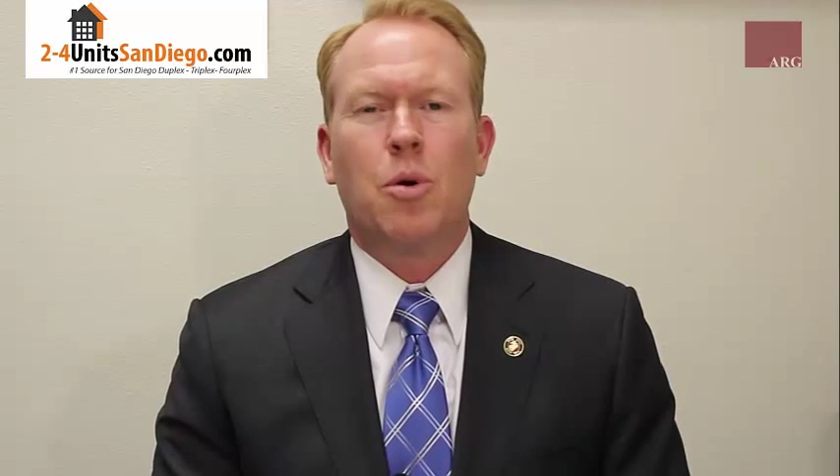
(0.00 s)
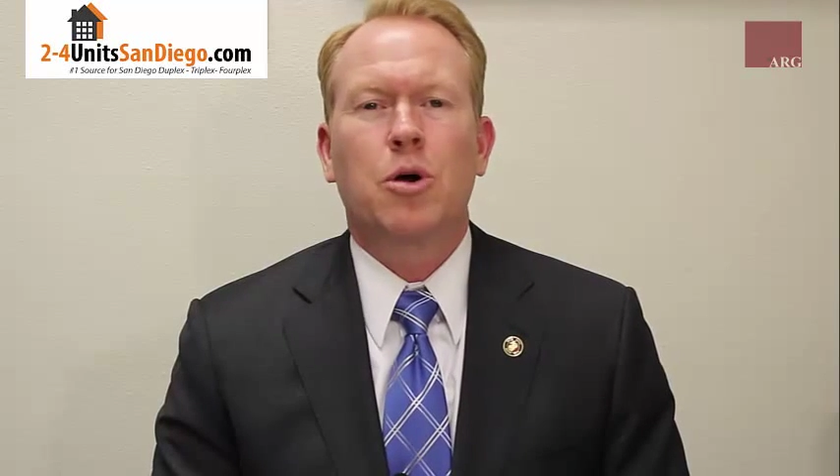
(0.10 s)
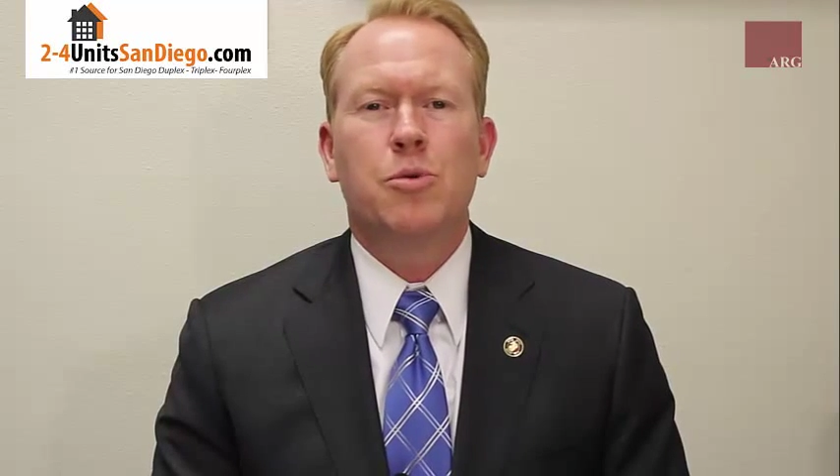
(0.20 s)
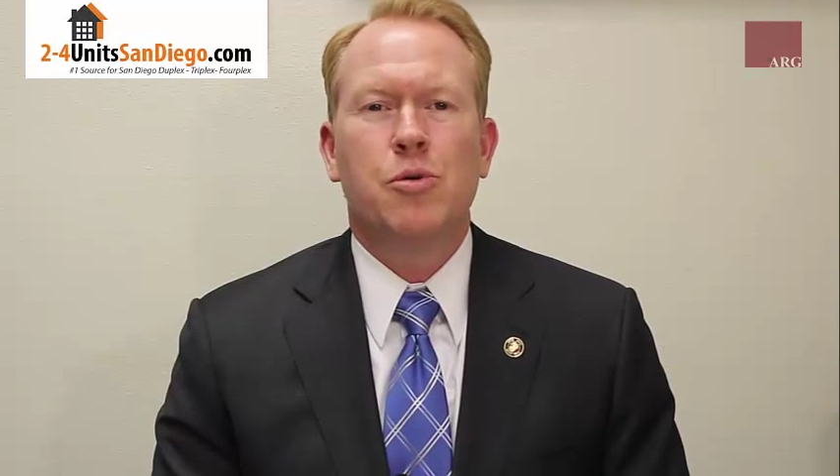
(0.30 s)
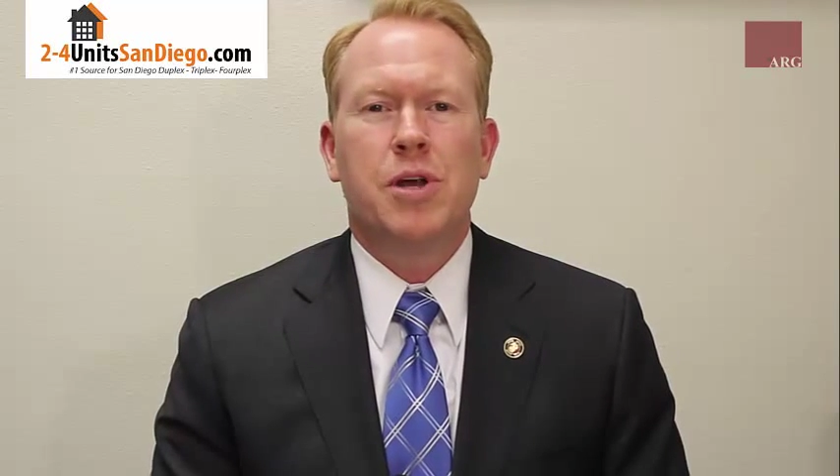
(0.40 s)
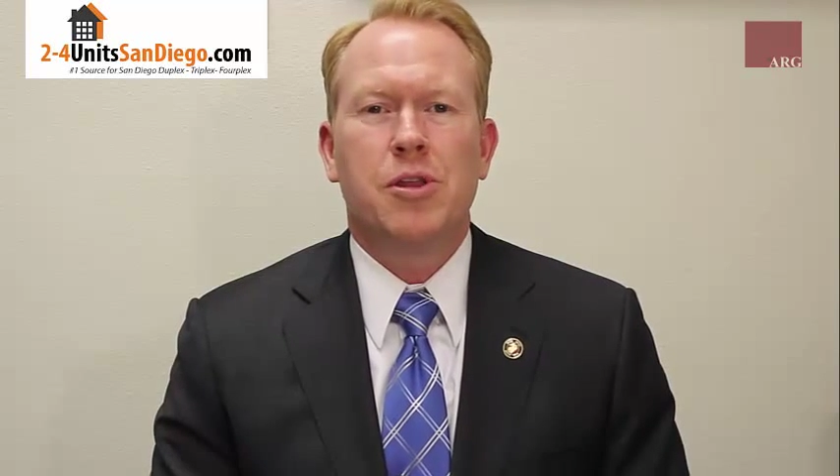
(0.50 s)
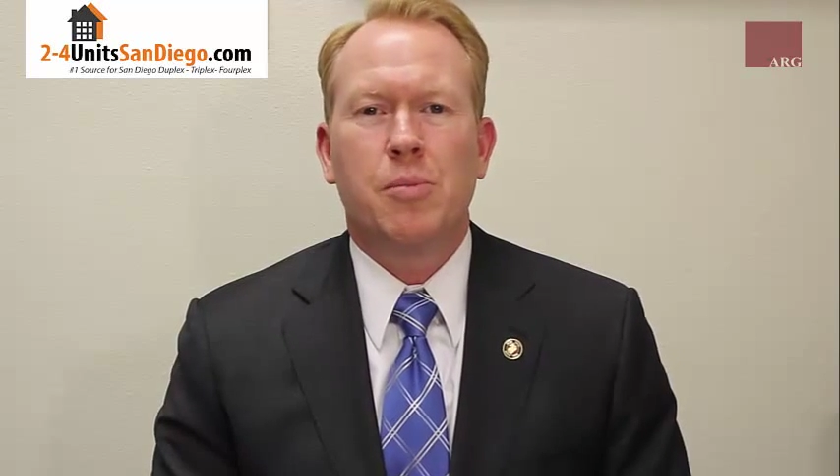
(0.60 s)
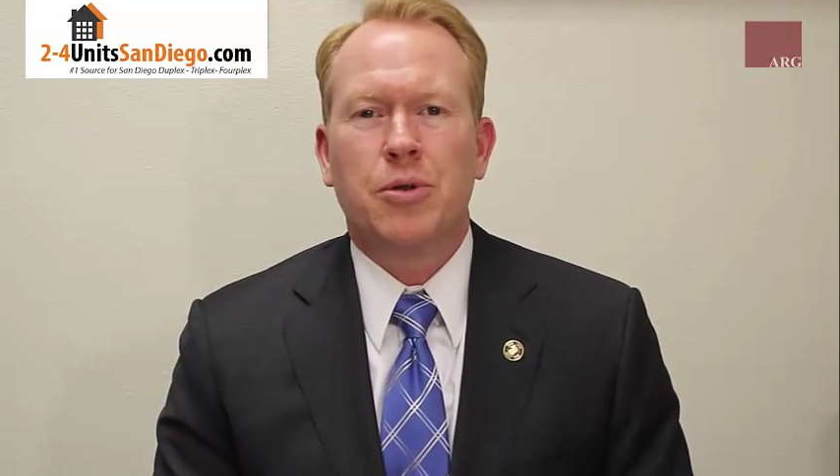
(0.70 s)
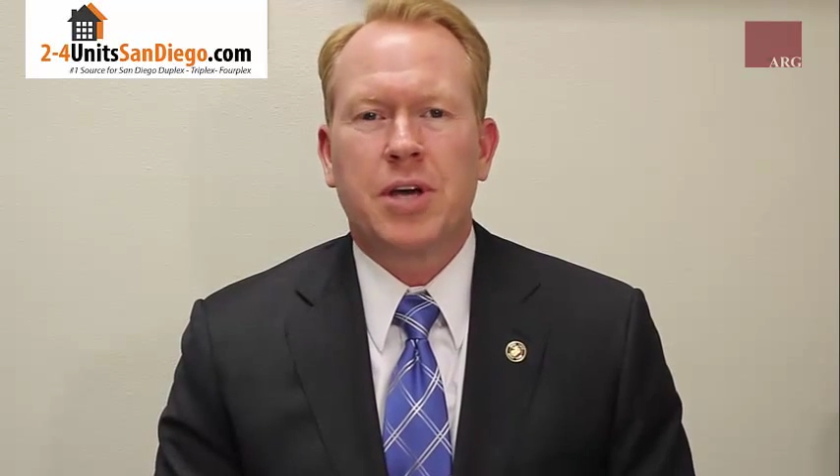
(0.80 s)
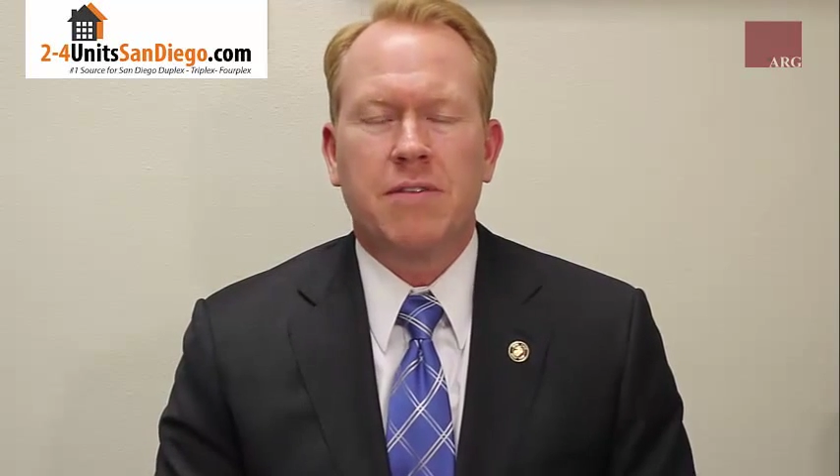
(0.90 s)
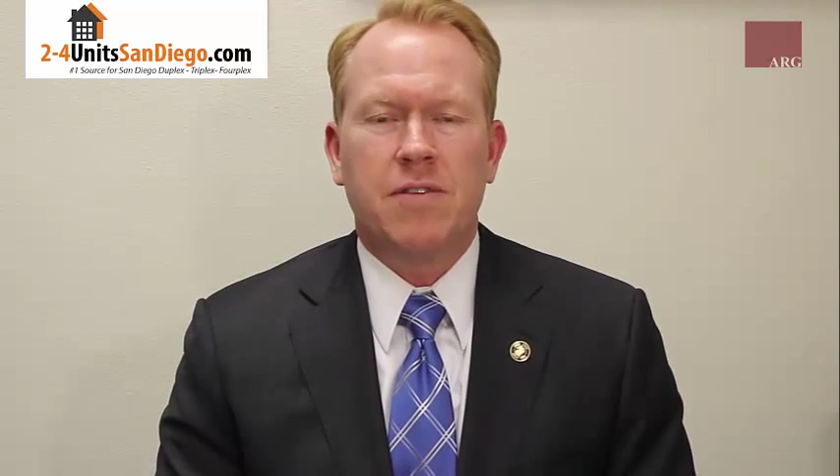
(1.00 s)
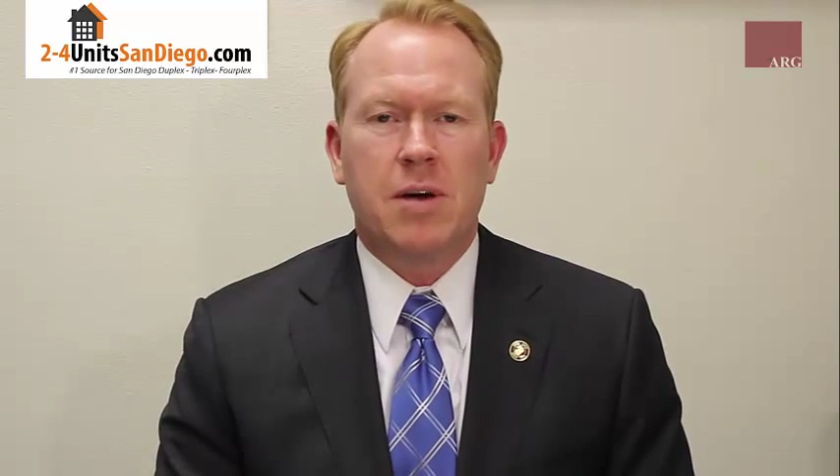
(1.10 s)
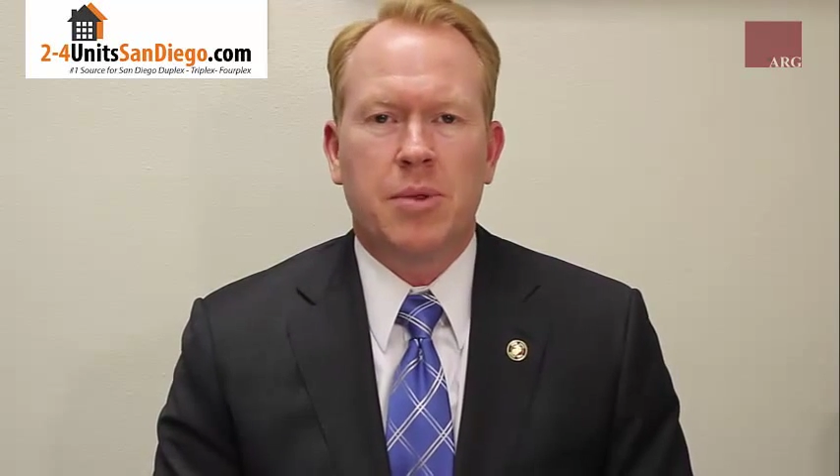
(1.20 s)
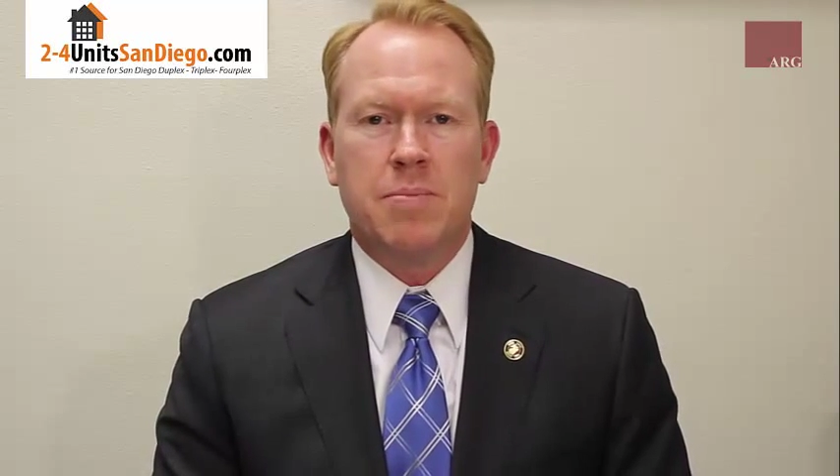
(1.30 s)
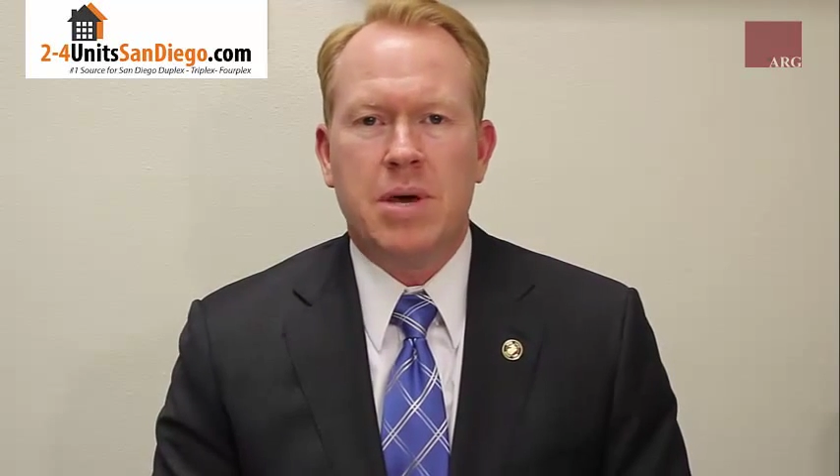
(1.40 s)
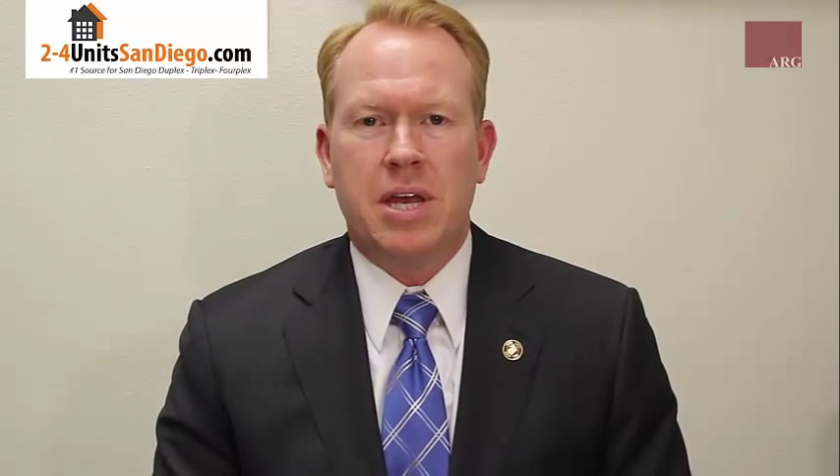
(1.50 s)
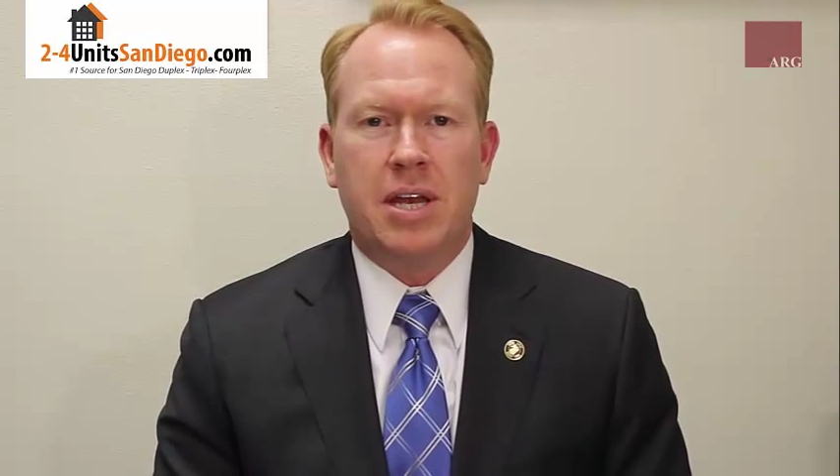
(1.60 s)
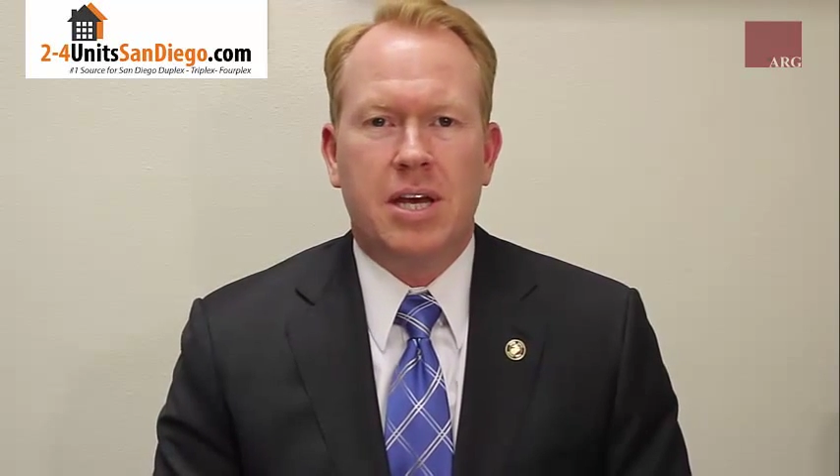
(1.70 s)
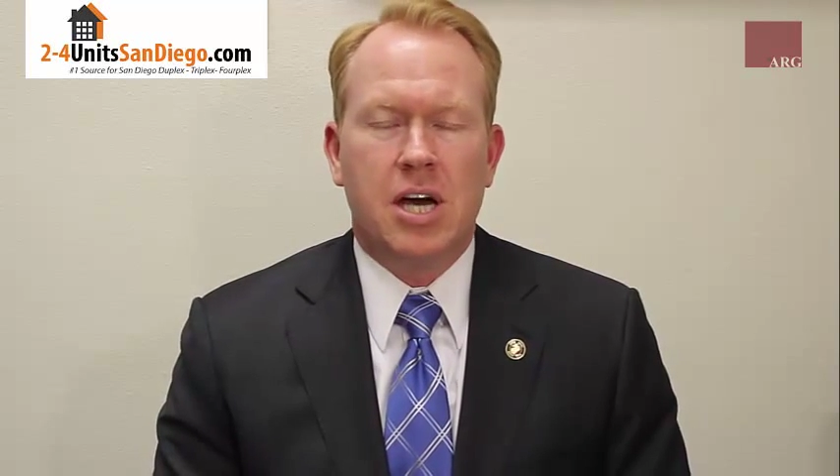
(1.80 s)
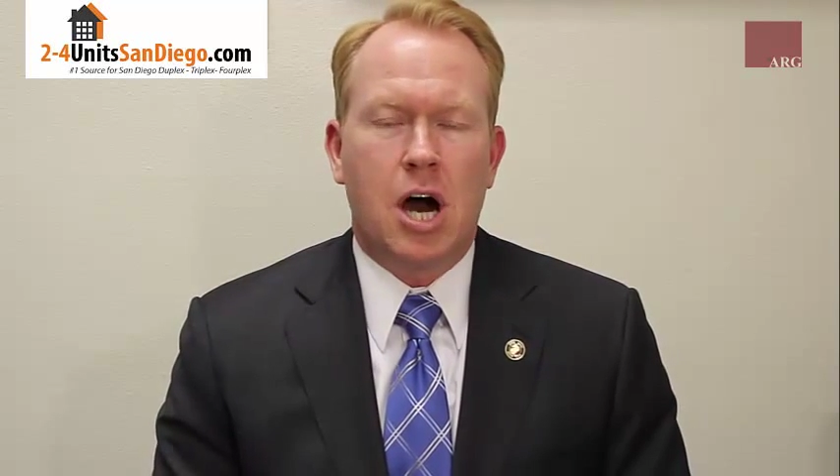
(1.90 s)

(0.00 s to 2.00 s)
Welcome to another Multifamily Minute.